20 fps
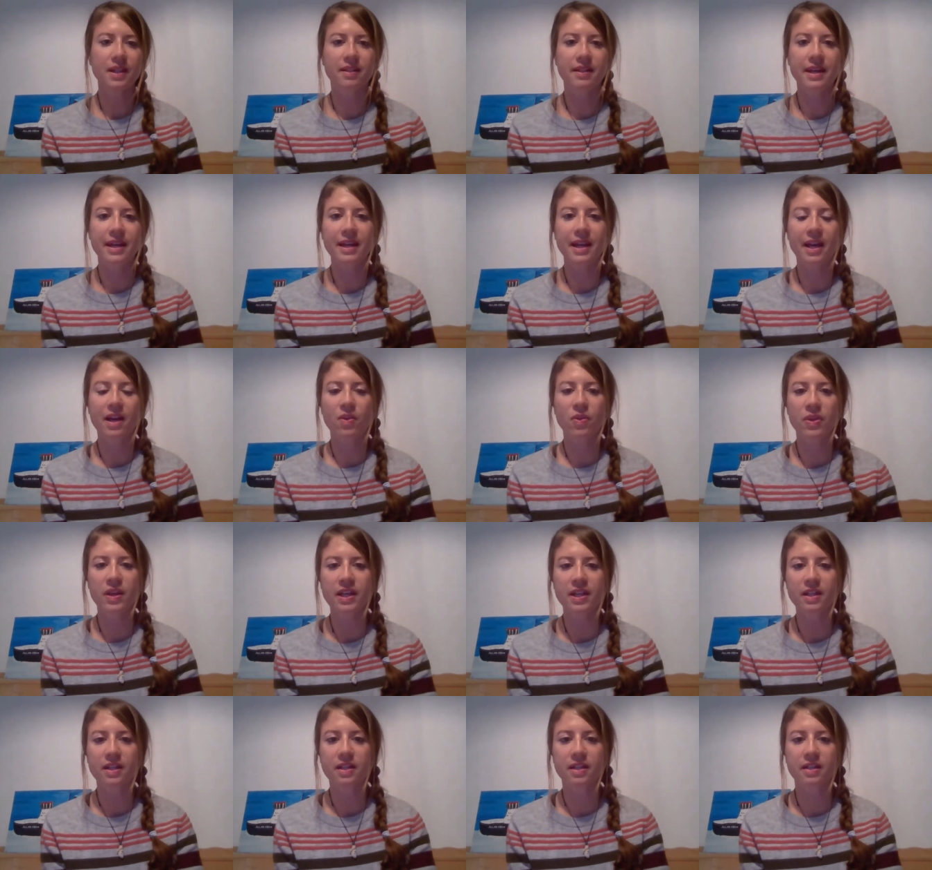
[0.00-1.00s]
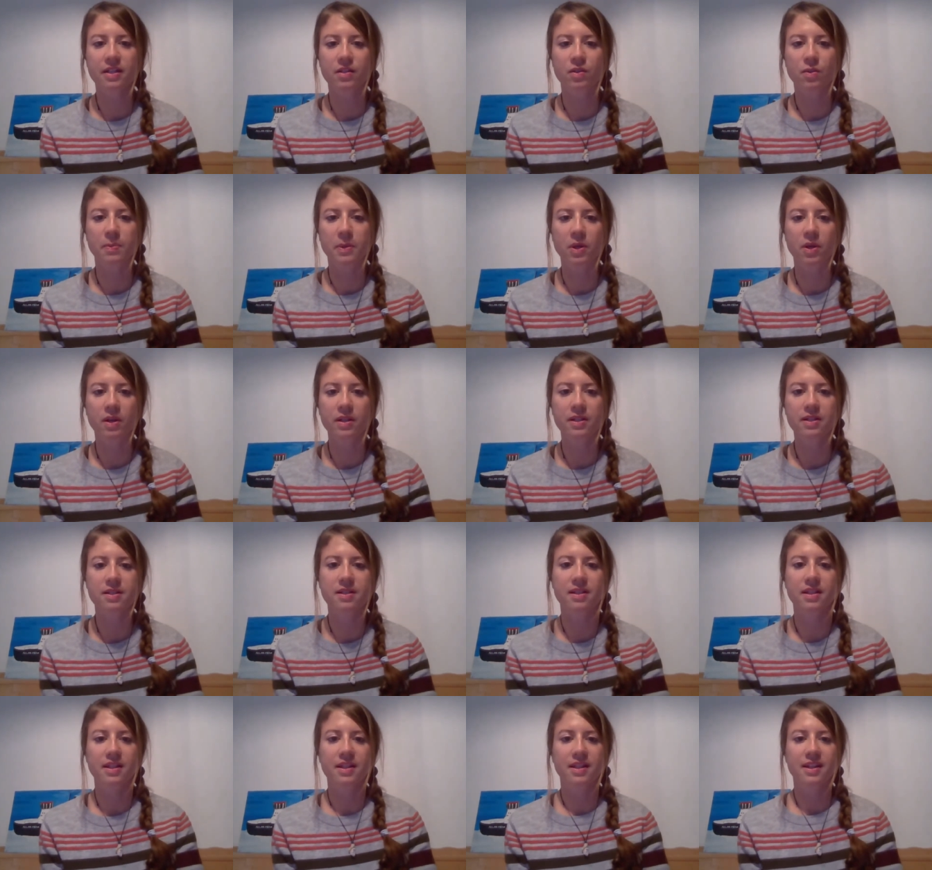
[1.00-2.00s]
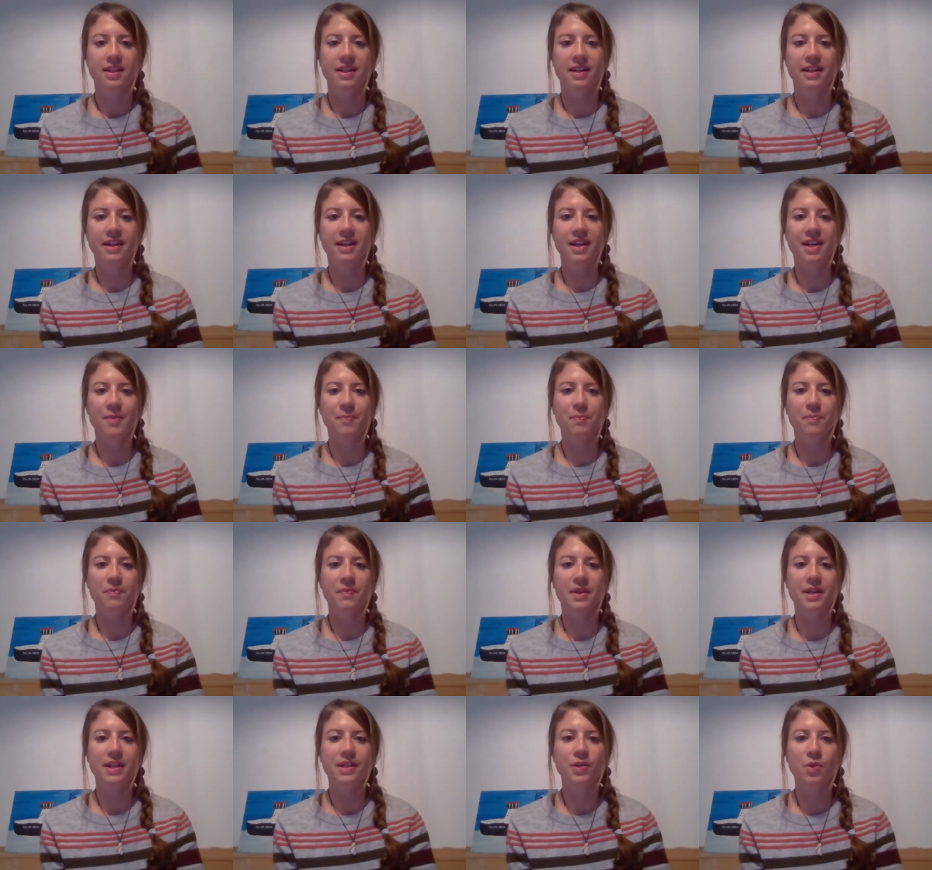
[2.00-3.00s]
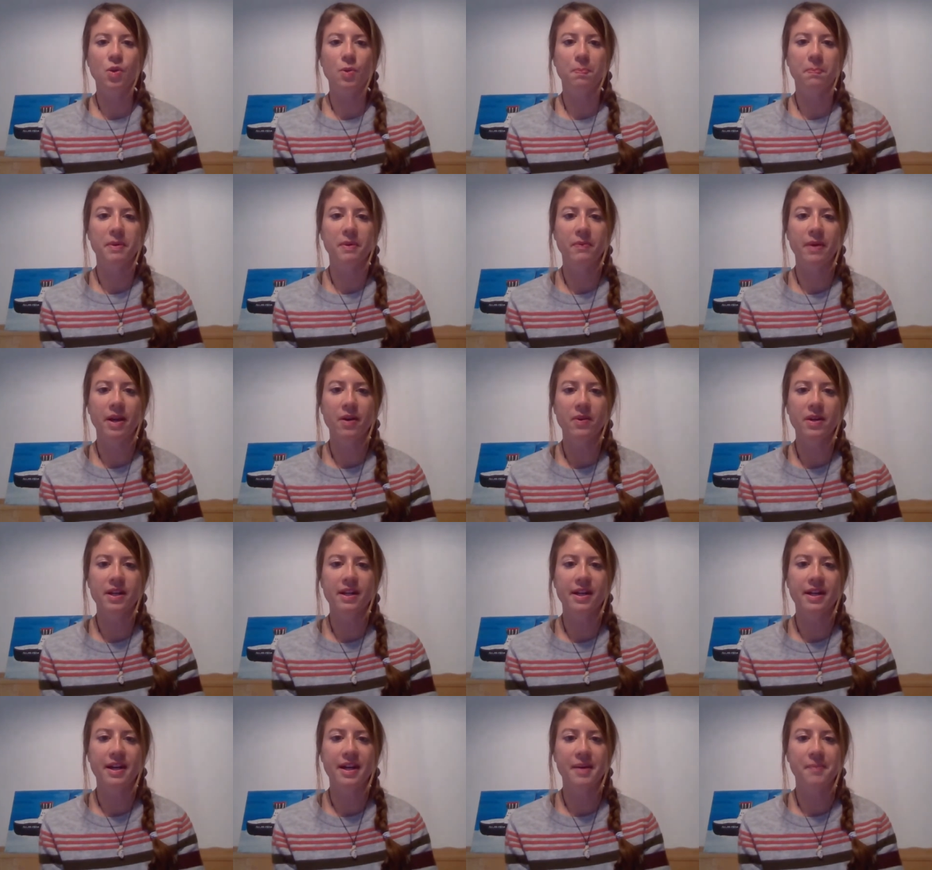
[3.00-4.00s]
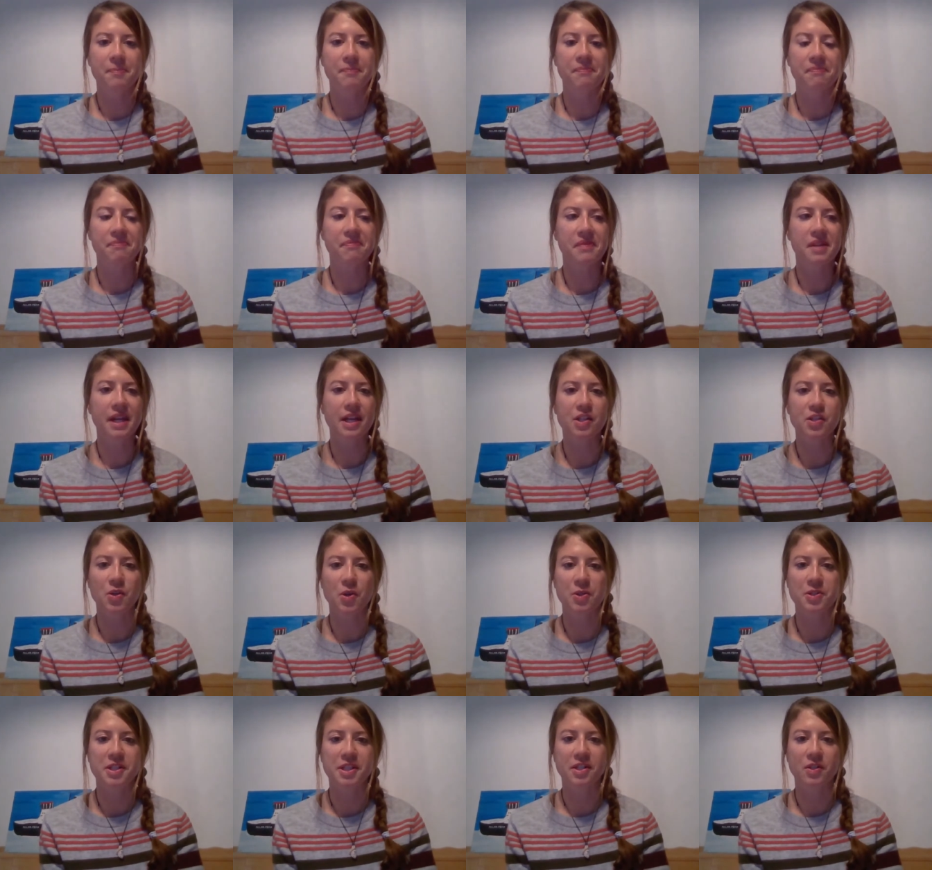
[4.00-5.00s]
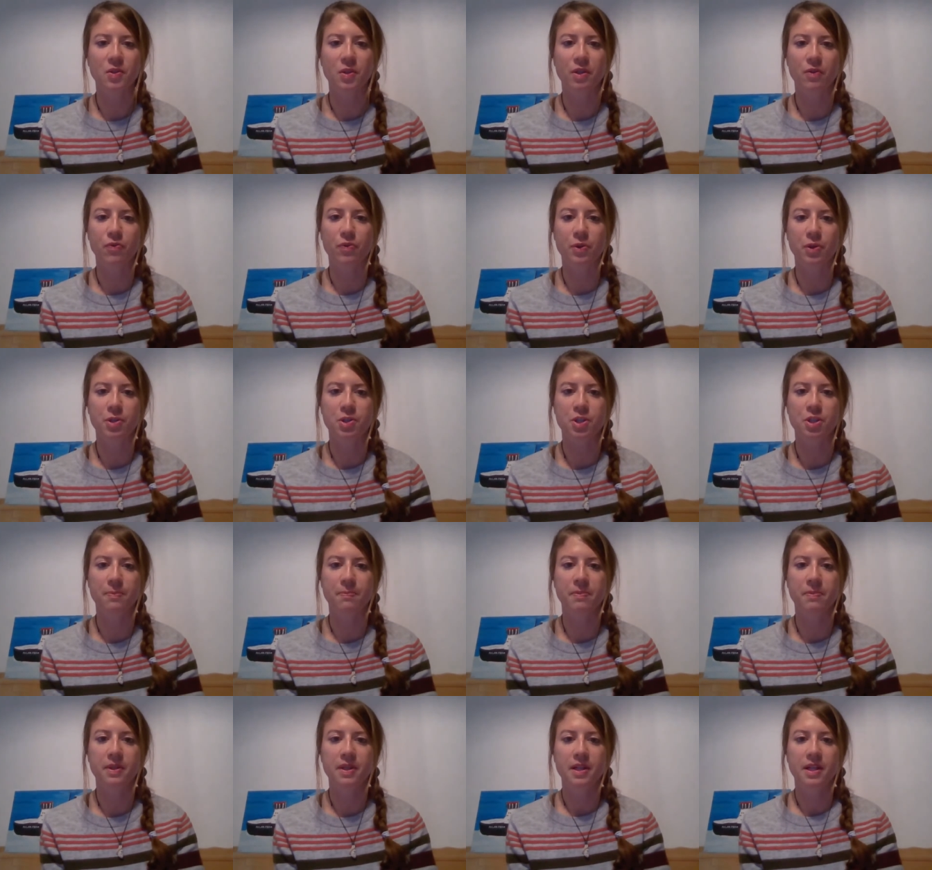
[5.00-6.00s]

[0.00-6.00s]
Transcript: then I think, to be honest, um, it could be very um, exhausting to live on a ship.